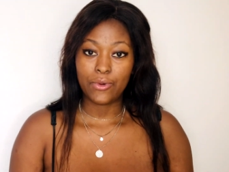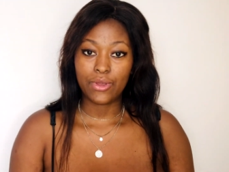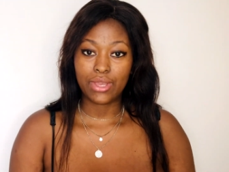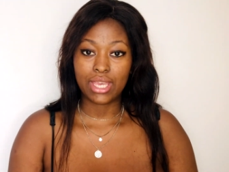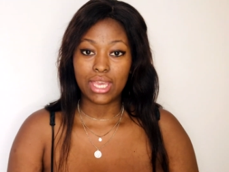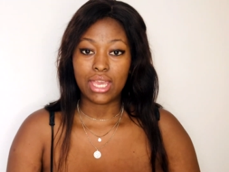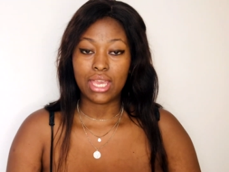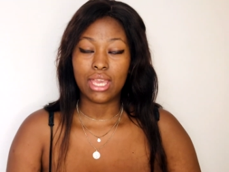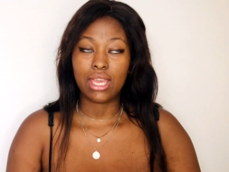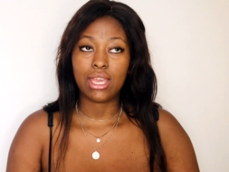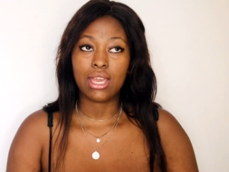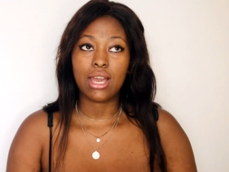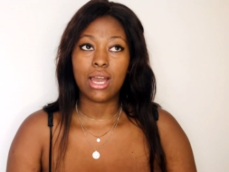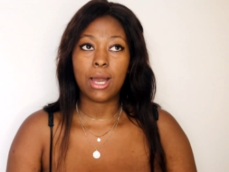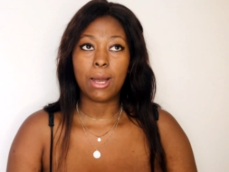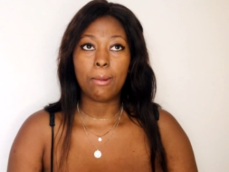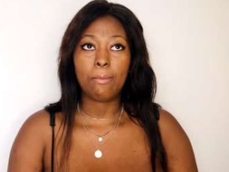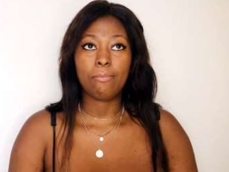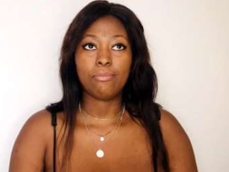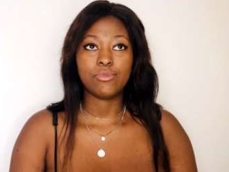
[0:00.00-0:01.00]
Okay,
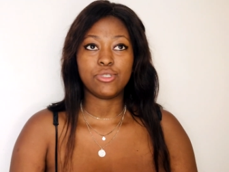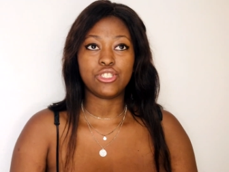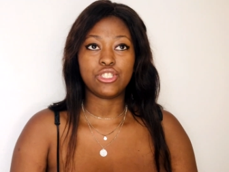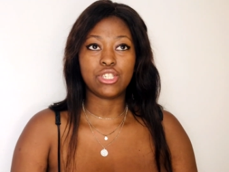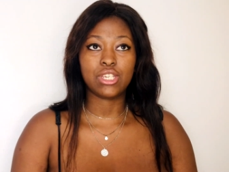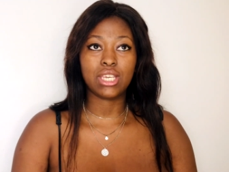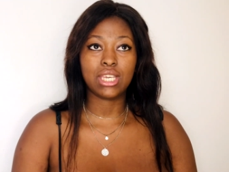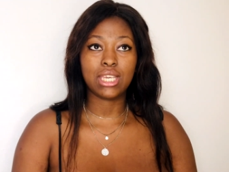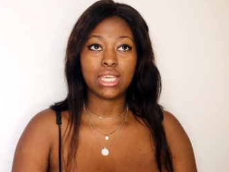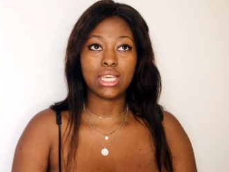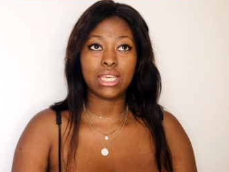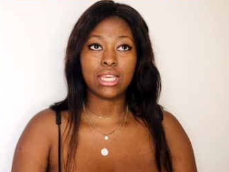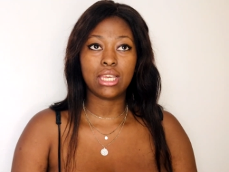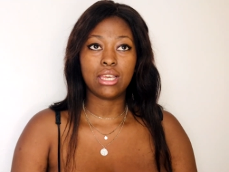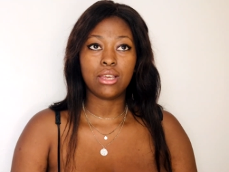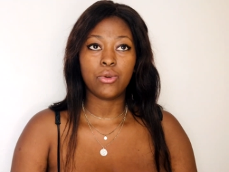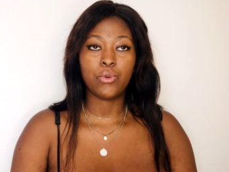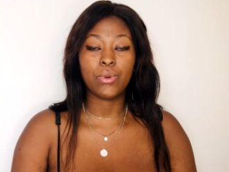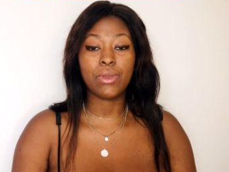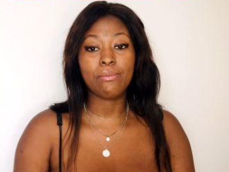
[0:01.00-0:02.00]

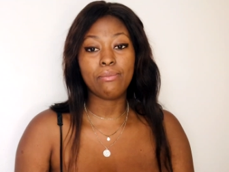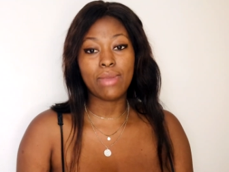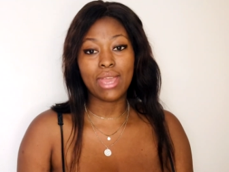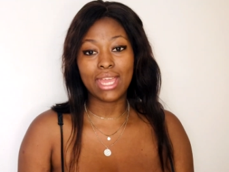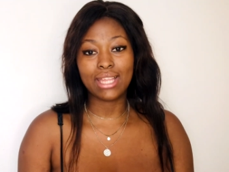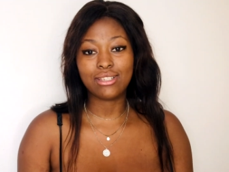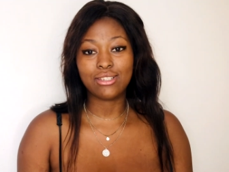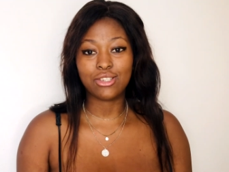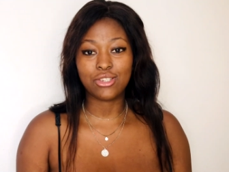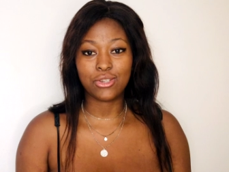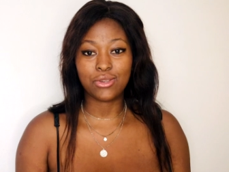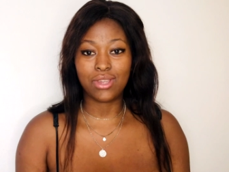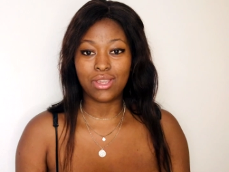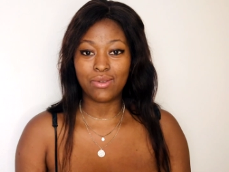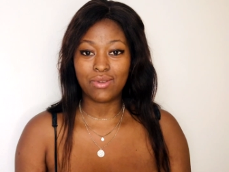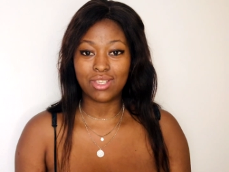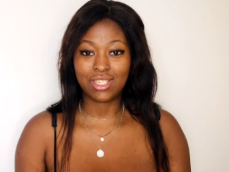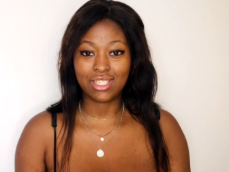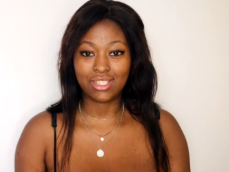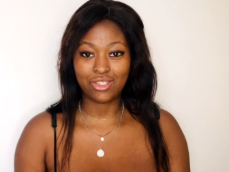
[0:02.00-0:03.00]
we met during
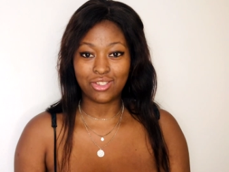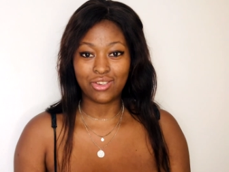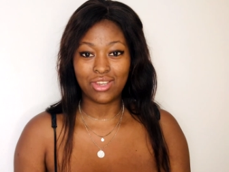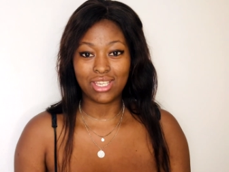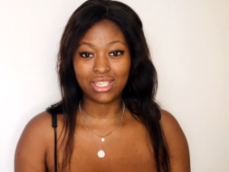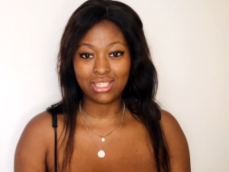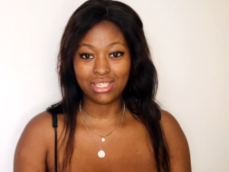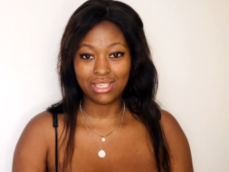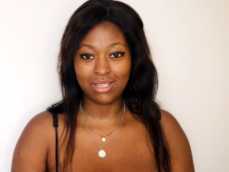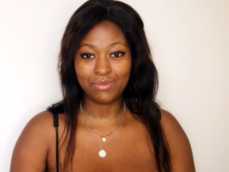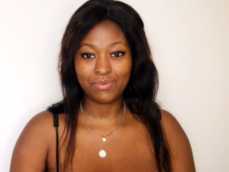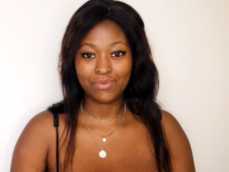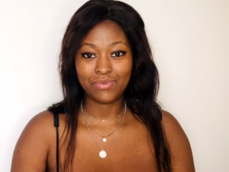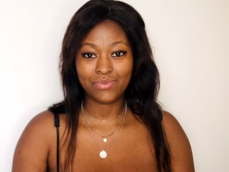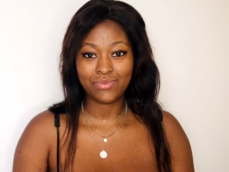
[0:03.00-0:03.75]
registration.